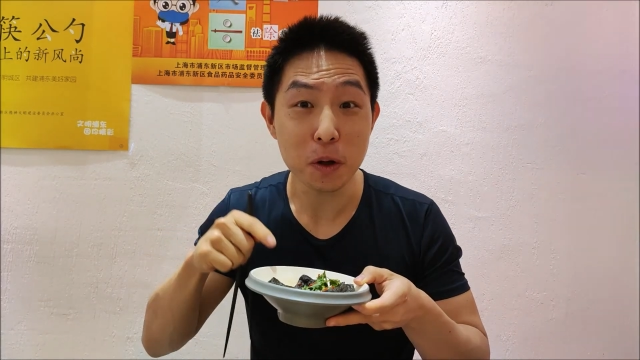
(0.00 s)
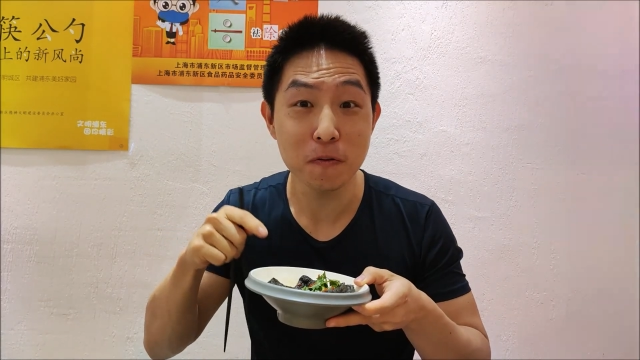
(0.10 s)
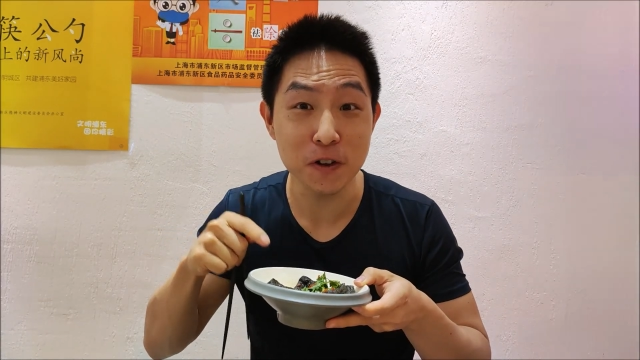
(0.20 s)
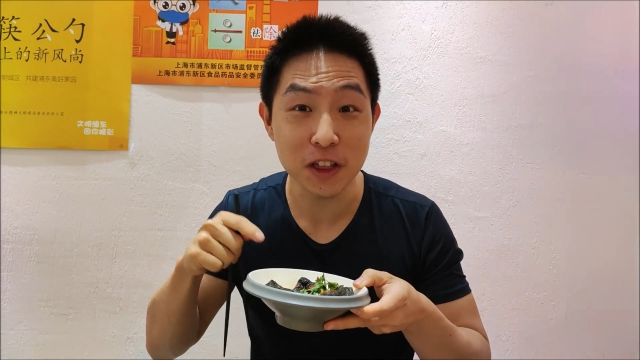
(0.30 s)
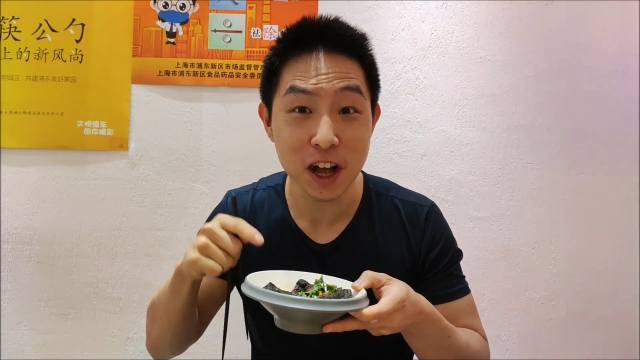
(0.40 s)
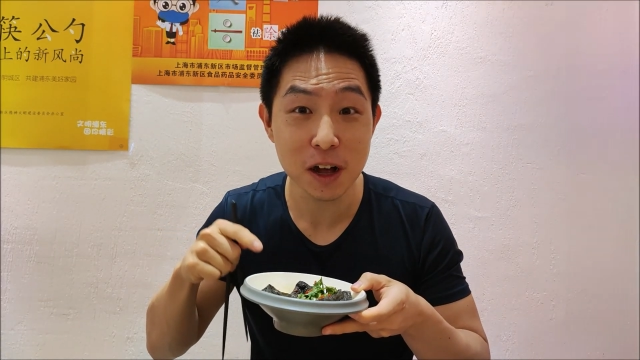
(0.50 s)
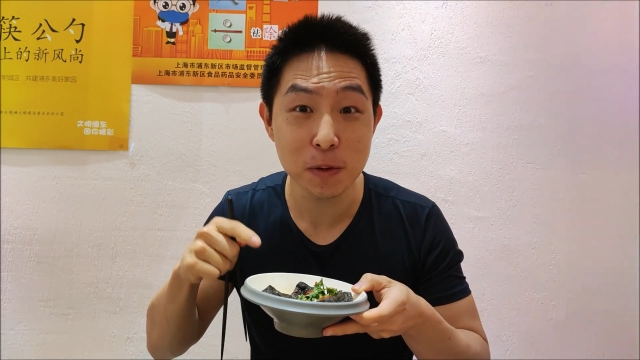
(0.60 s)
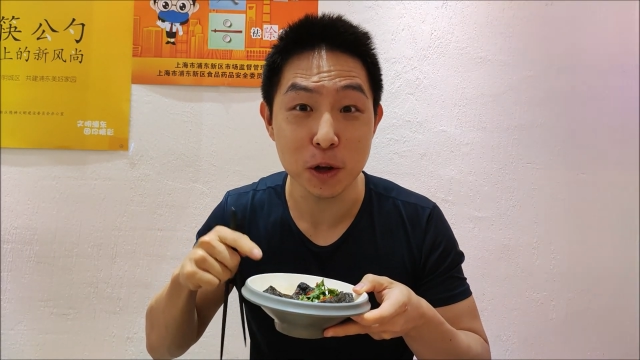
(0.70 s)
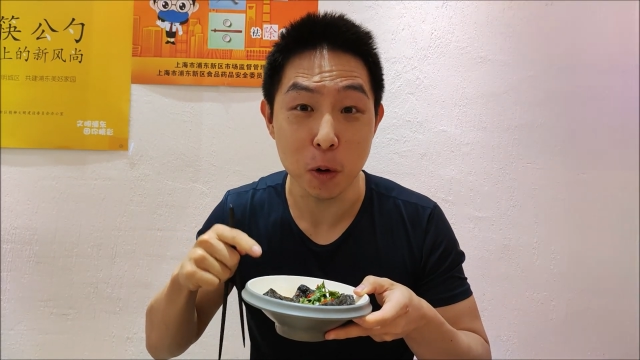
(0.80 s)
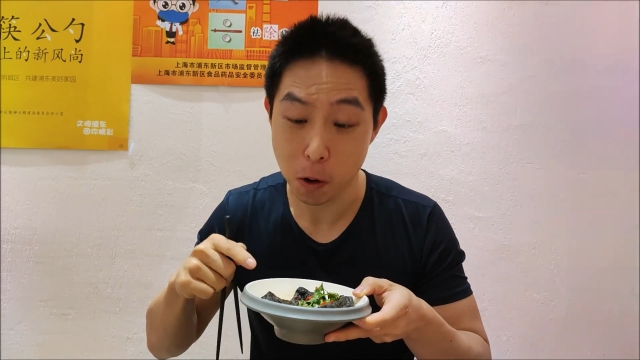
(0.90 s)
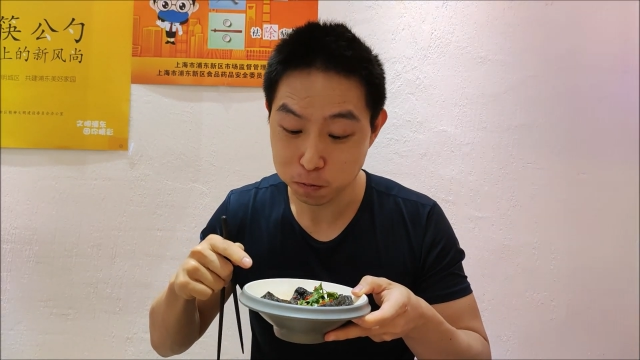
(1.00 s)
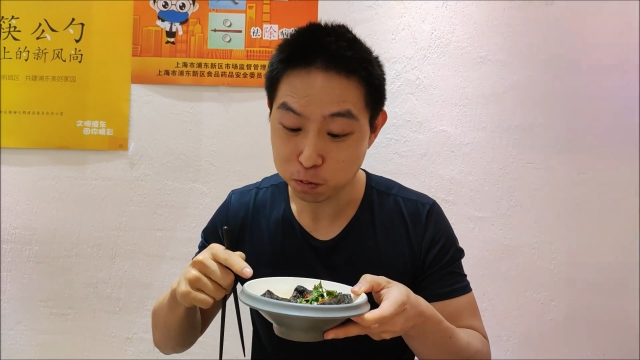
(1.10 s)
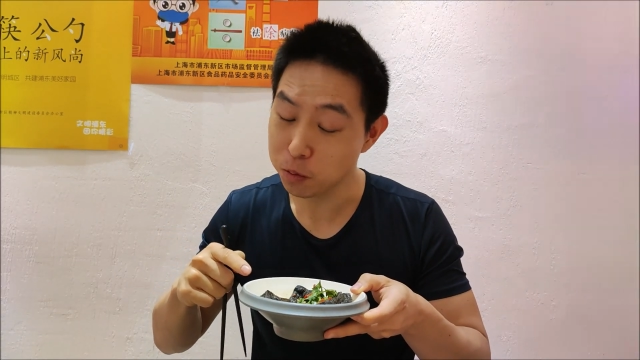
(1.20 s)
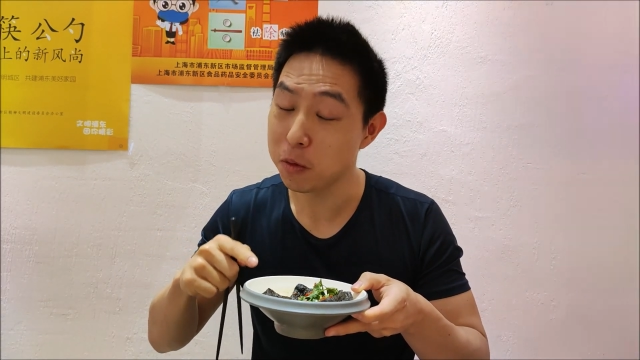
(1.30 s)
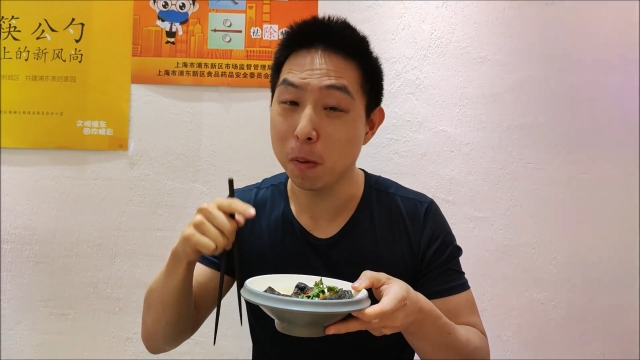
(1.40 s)
Phenomenal.
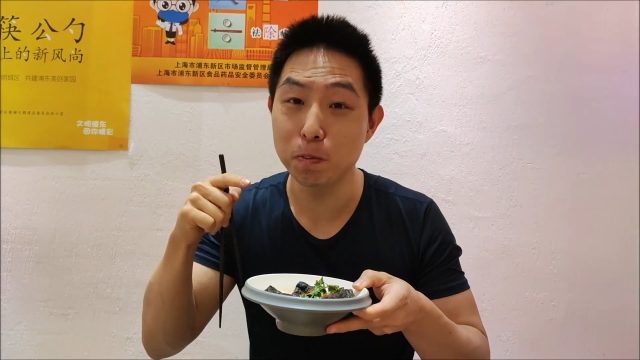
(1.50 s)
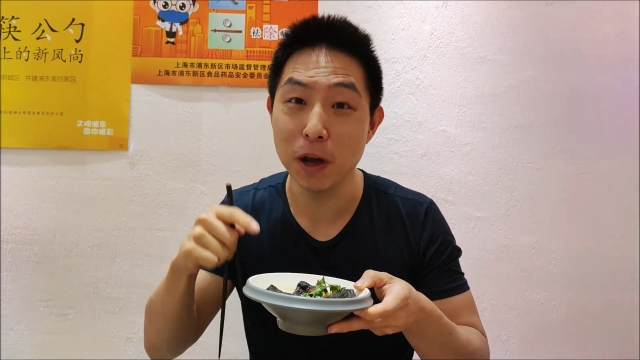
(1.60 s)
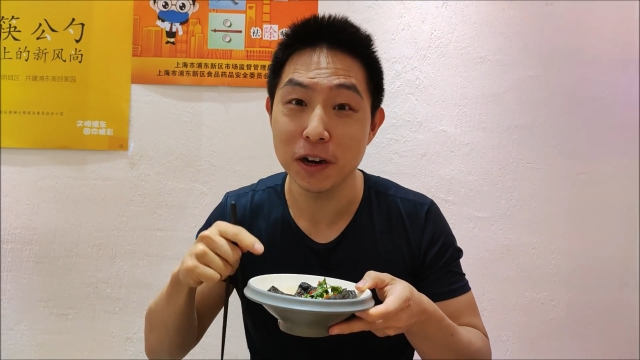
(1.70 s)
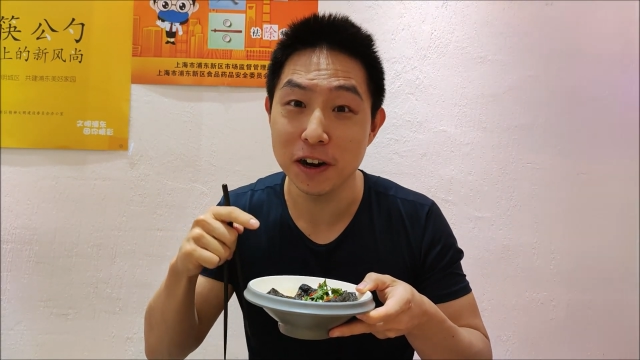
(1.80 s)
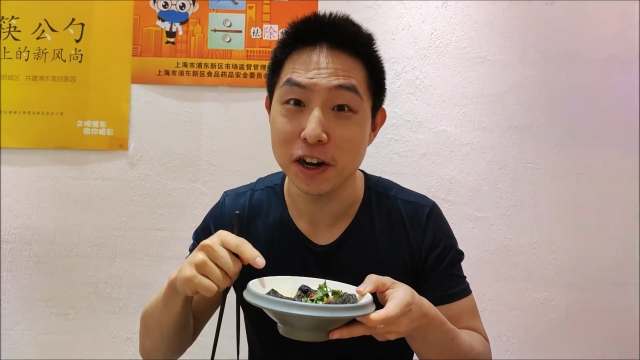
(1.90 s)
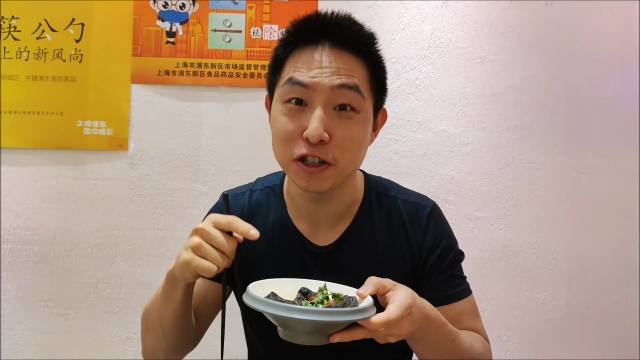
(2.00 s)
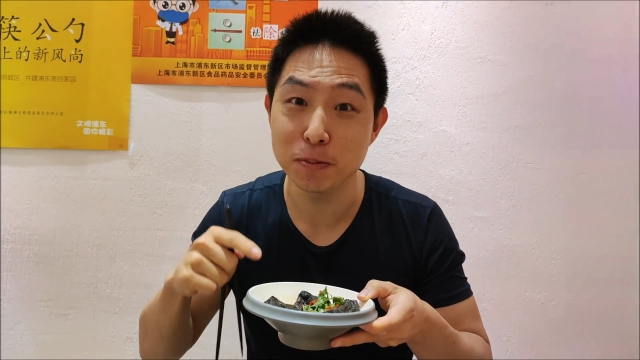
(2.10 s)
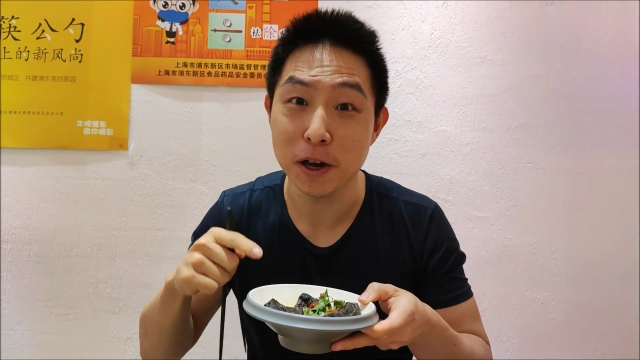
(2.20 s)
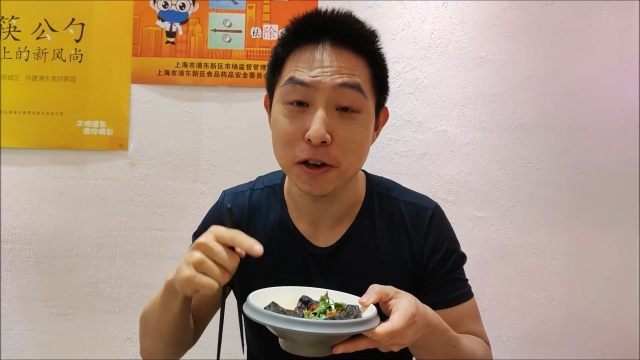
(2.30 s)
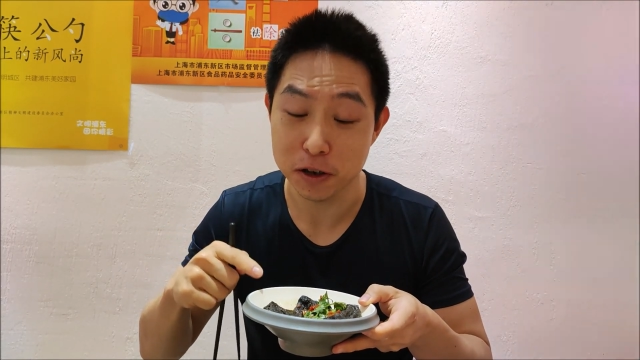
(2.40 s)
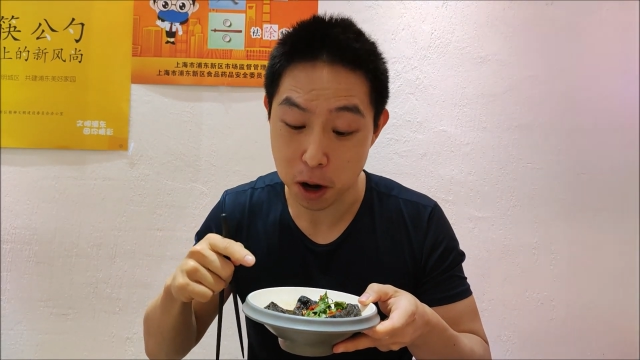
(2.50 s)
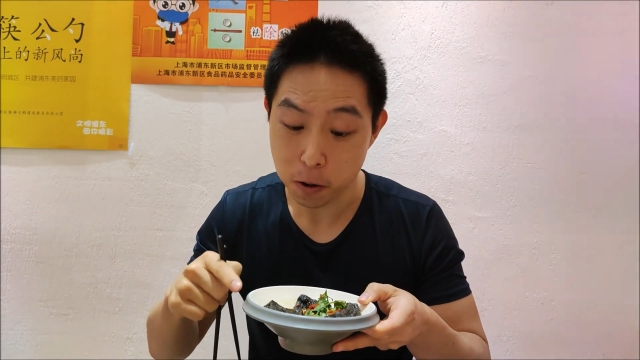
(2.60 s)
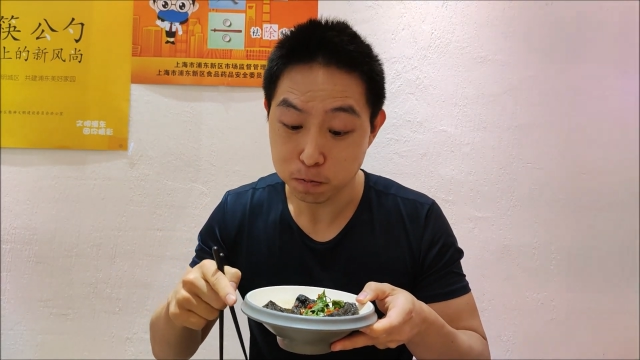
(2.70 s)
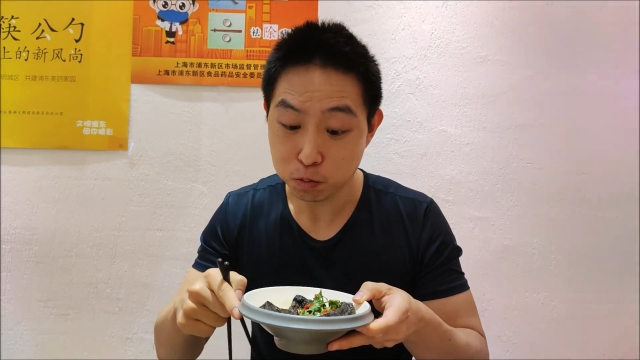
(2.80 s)
Better than I expected.